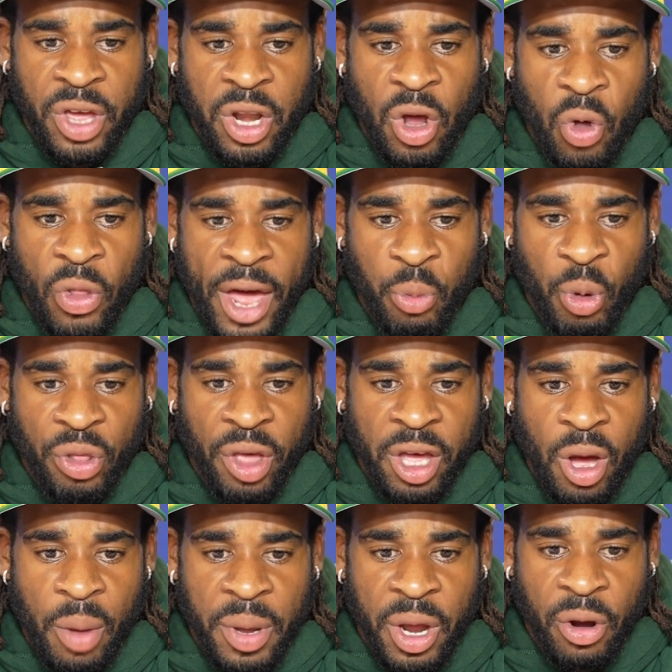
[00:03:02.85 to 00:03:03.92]
They know that when they
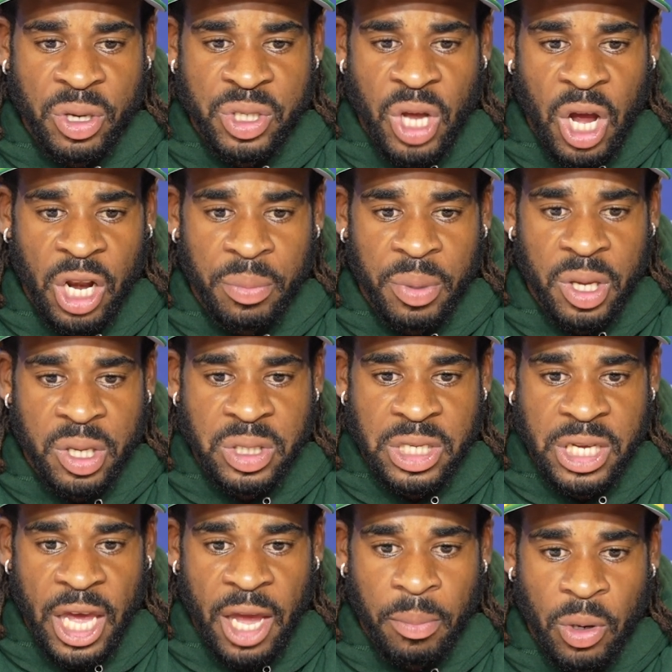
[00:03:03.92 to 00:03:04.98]
come here, it's not going to be an
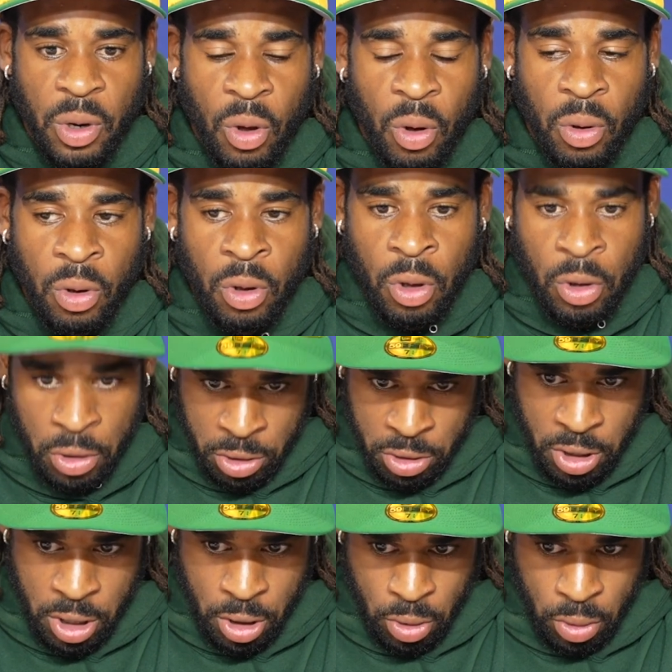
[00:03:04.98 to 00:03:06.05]
easy game, you know.
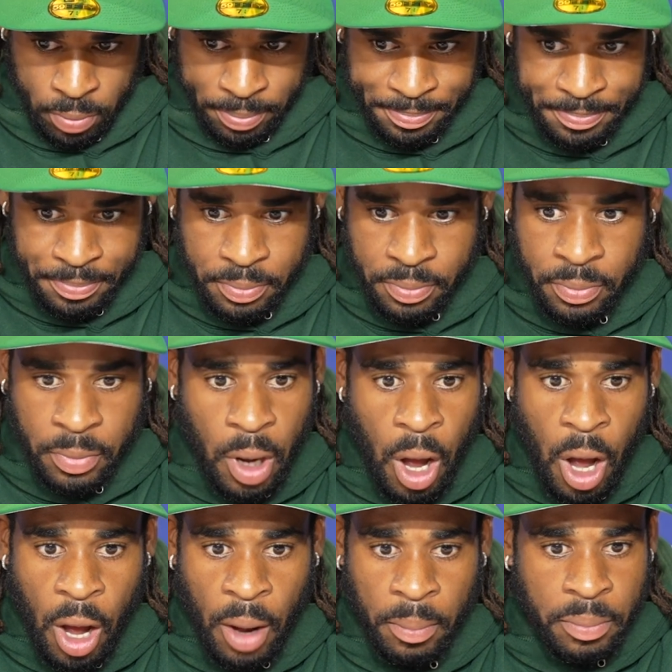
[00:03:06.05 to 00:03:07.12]
They know.
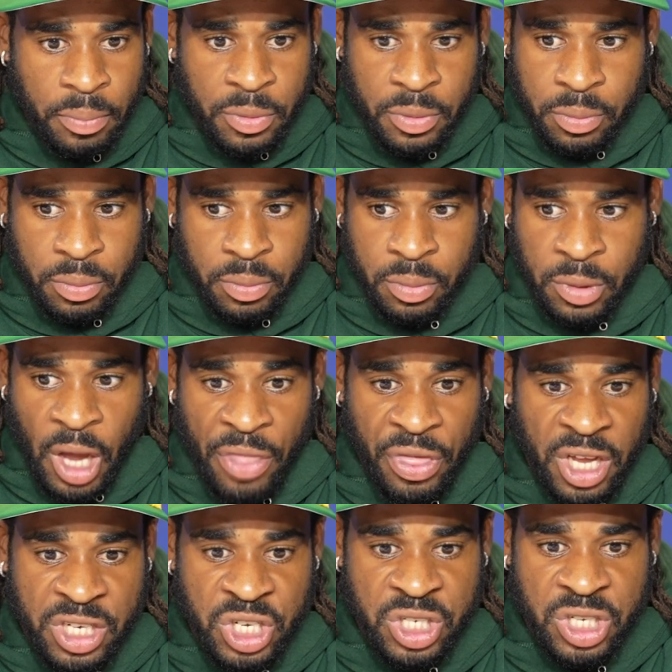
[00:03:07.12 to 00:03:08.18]
I
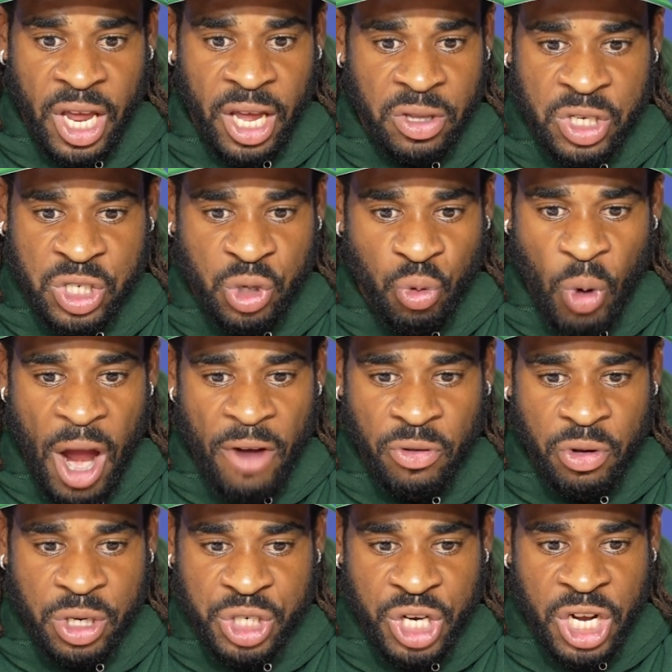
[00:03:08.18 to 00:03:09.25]
think it's just like this, the
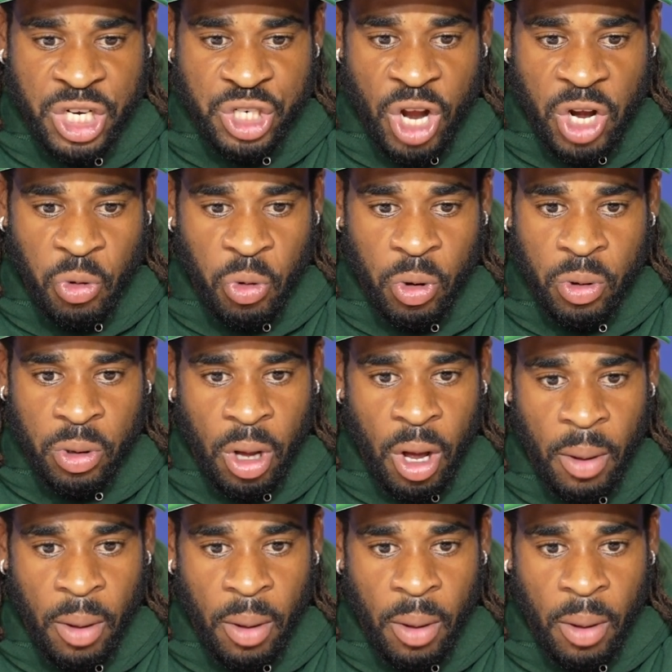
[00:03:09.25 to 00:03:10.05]
rivalry in general.